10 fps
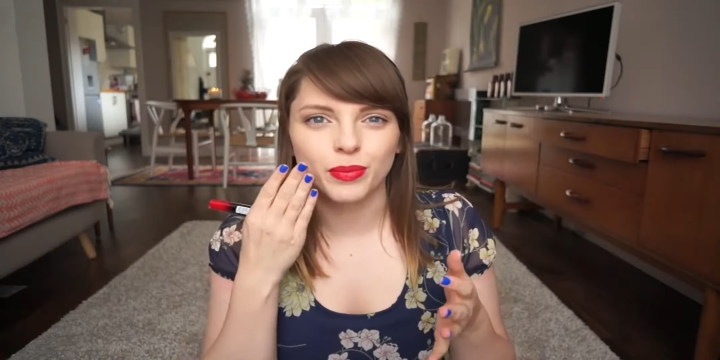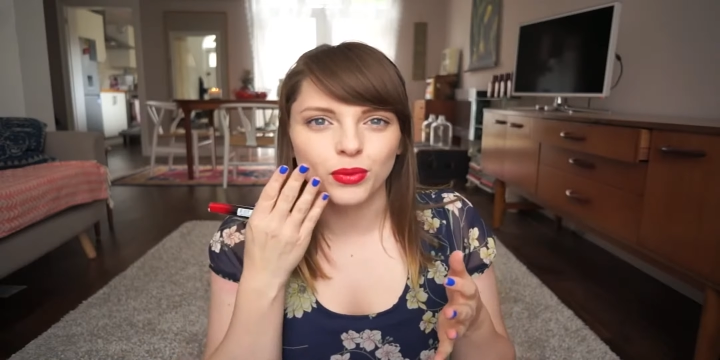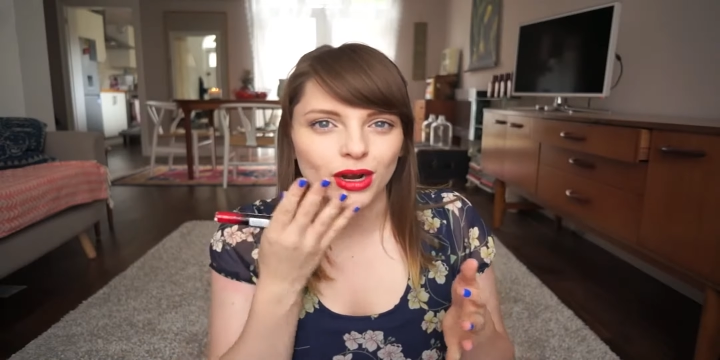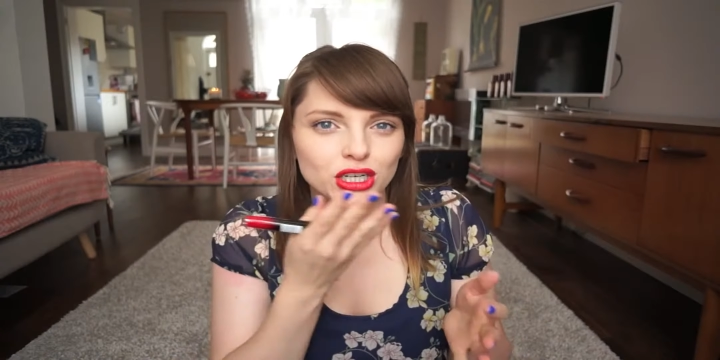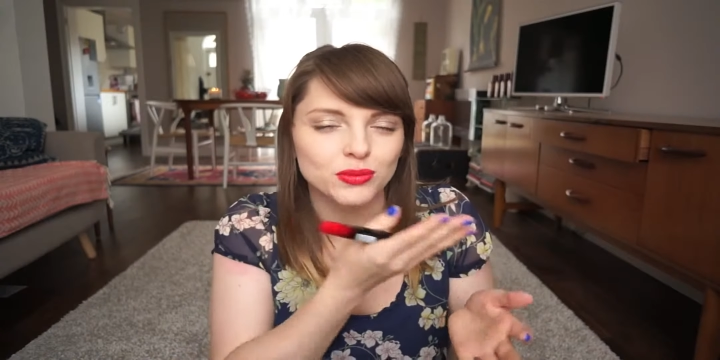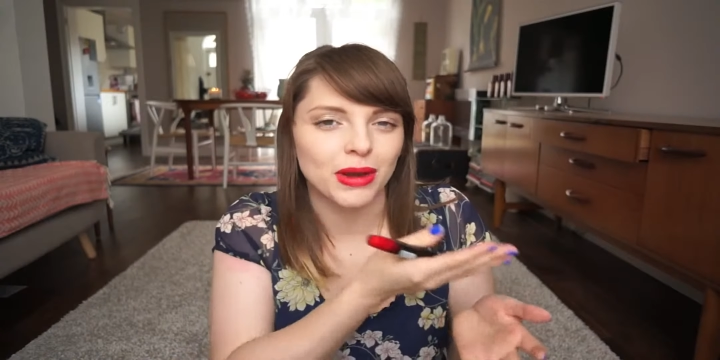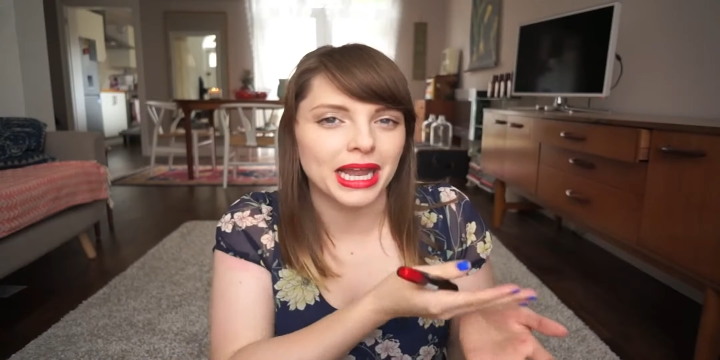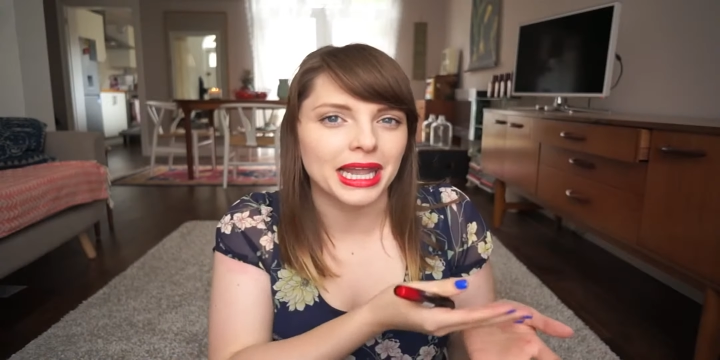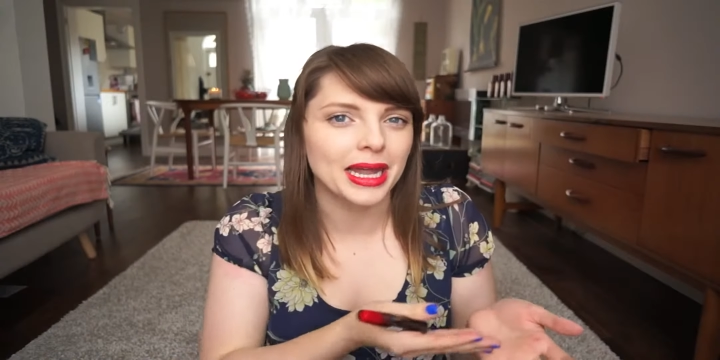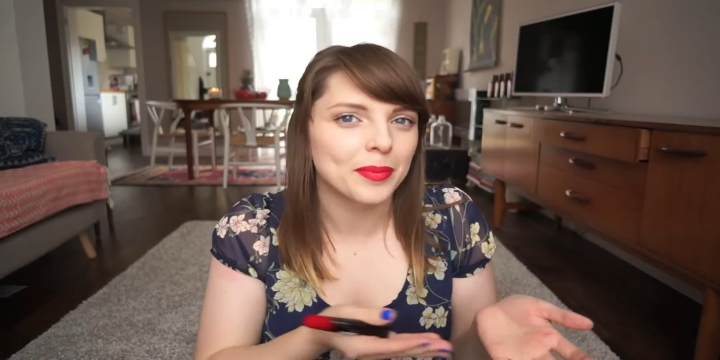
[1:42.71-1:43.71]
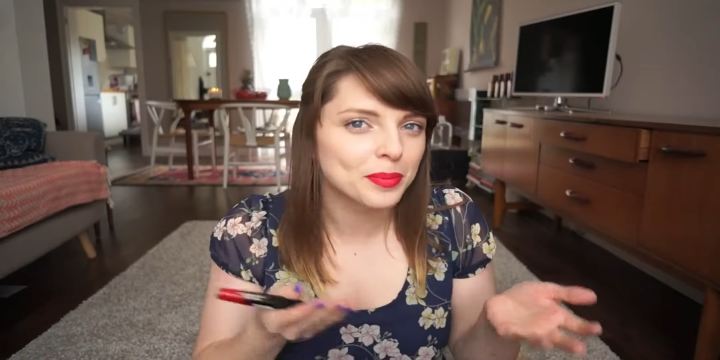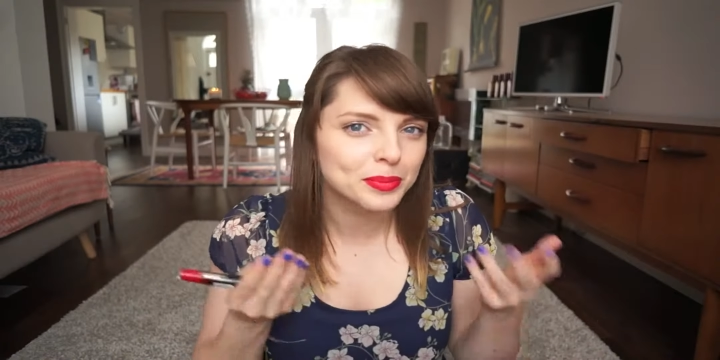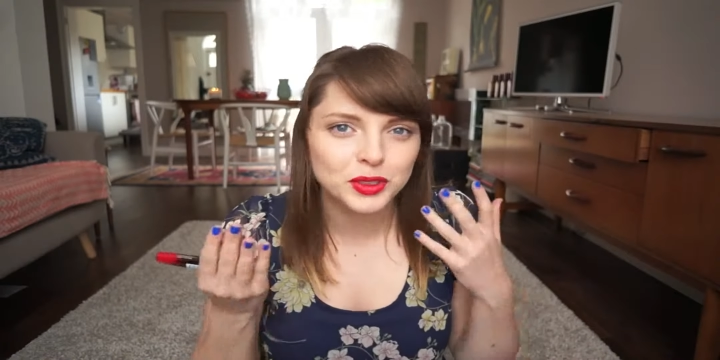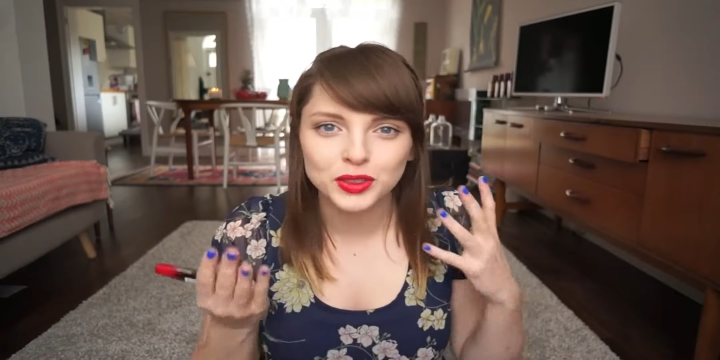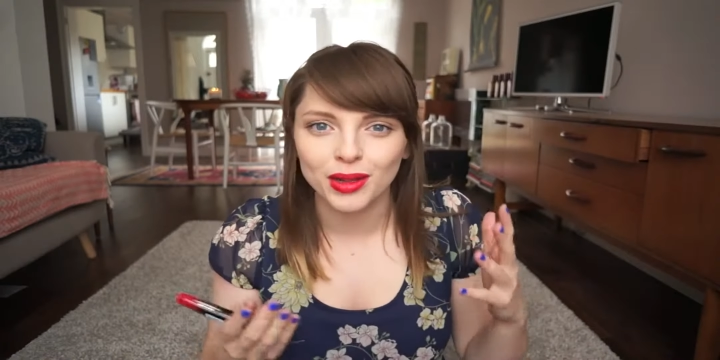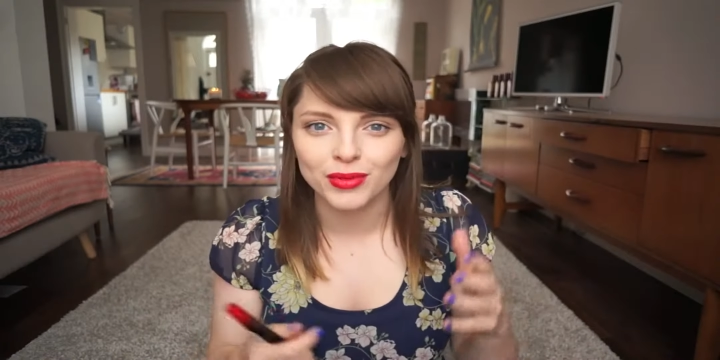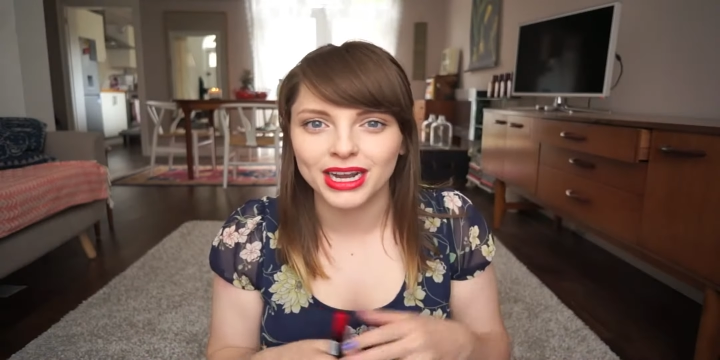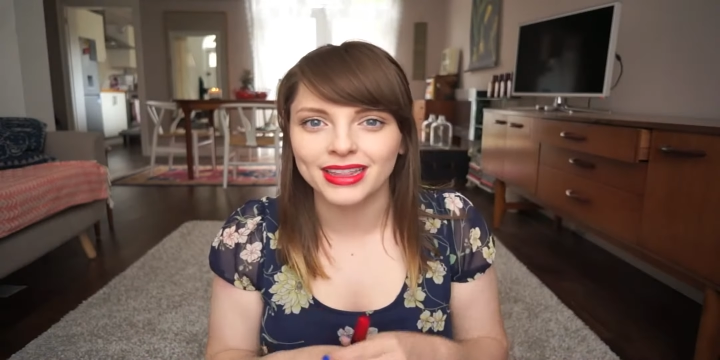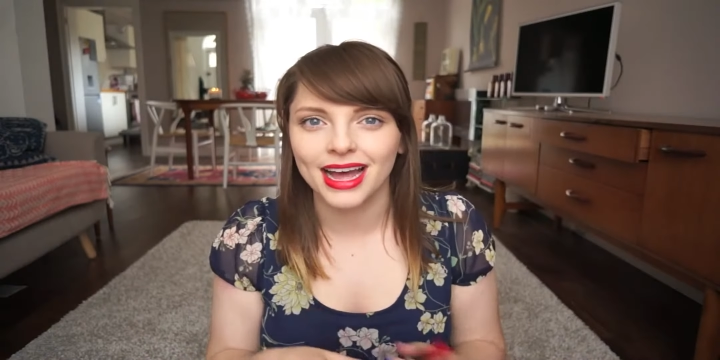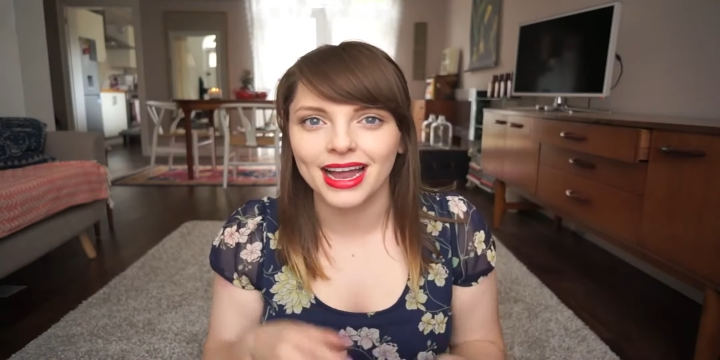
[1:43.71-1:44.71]
brush my lips or something
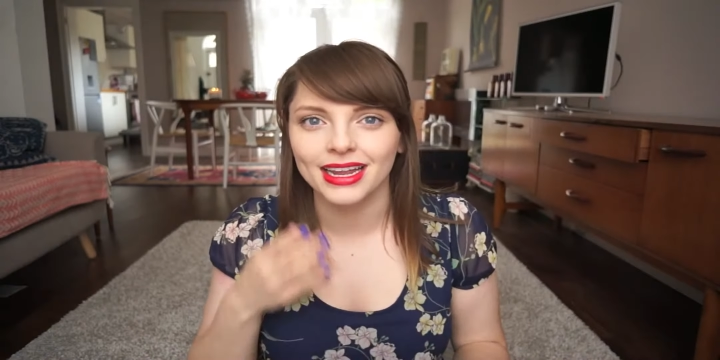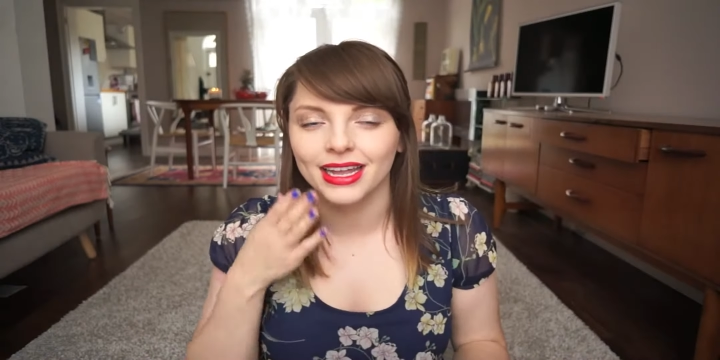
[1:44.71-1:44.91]
like that,